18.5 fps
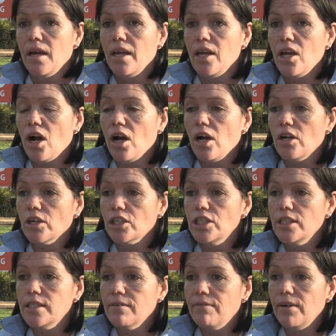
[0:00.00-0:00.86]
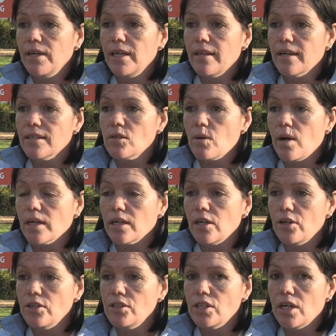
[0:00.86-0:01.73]
Yeah, look, she's a filly that's quite
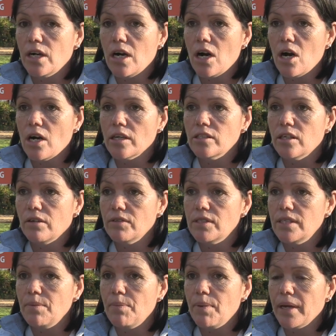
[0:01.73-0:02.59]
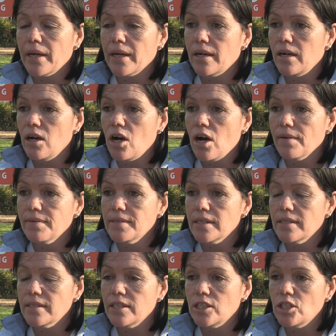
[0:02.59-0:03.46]
close to our heart, obviously being a
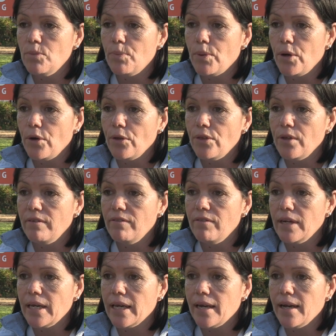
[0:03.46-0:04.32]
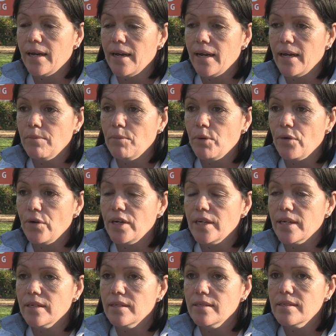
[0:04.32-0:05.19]
half-sister to both Nvidia and
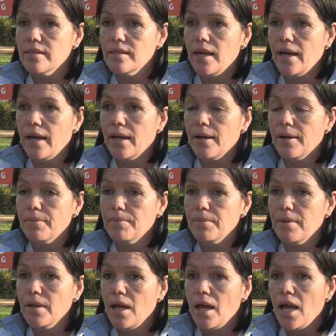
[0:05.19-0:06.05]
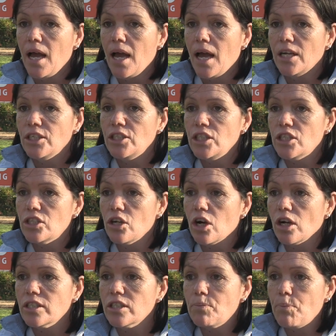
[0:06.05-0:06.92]
Meridius. She's
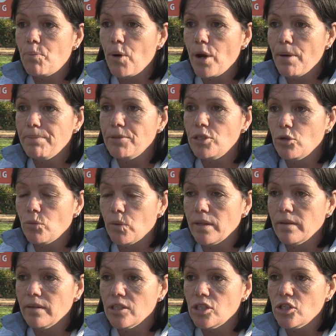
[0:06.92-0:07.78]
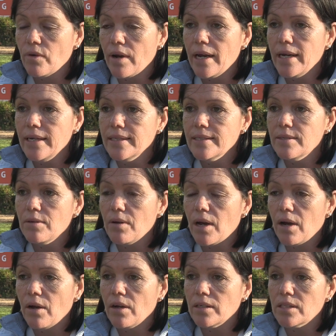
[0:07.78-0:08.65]
not prepped to win this race.
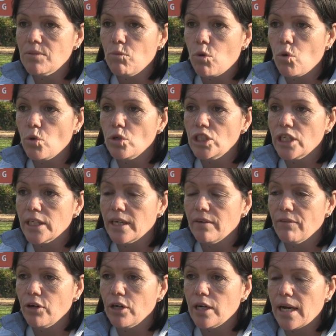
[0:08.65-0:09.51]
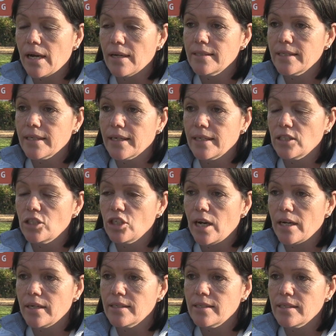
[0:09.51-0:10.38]
It's more to give her an outing and
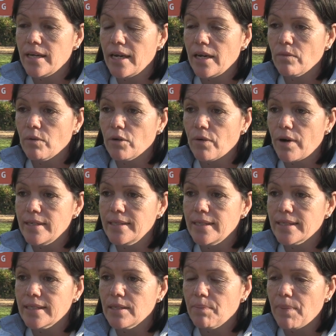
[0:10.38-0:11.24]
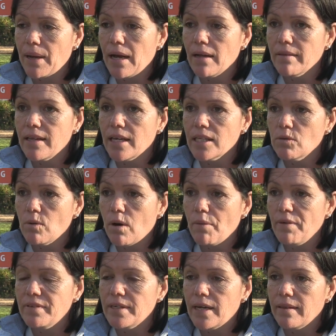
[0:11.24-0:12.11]
to understand what racing is about. That's
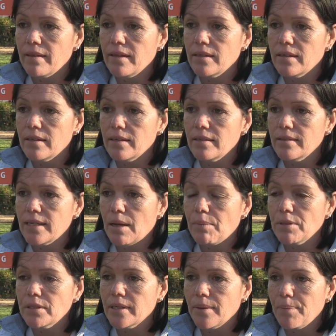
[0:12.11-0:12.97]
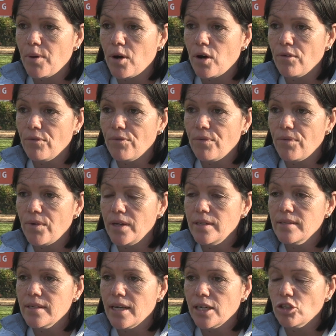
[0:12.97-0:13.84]
why we've done the double dip of
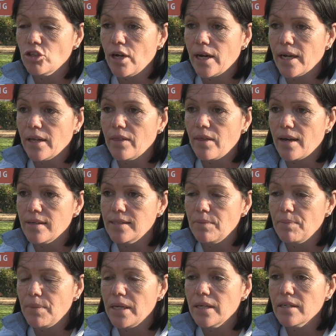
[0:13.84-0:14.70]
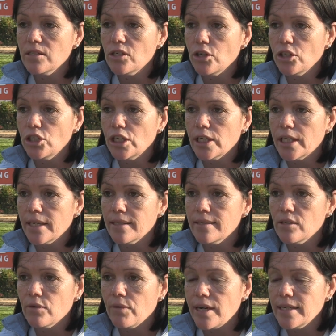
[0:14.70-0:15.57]
inside track 1,000 metres, so she
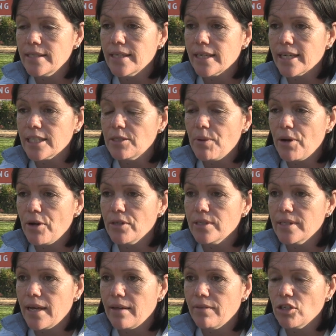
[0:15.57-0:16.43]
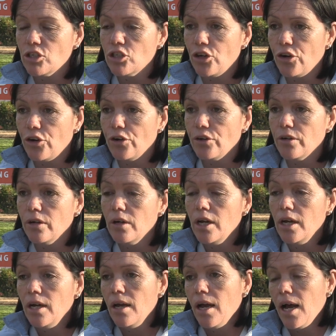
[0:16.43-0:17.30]
gets the racing experience and the turn
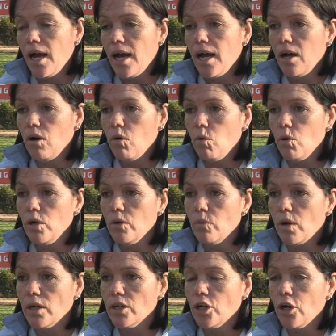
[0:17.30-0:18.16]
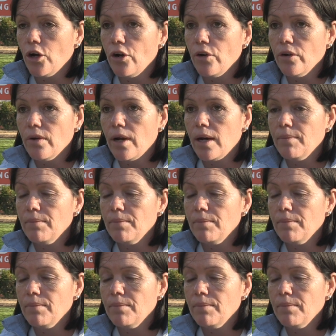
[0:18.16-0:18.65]
all in one go.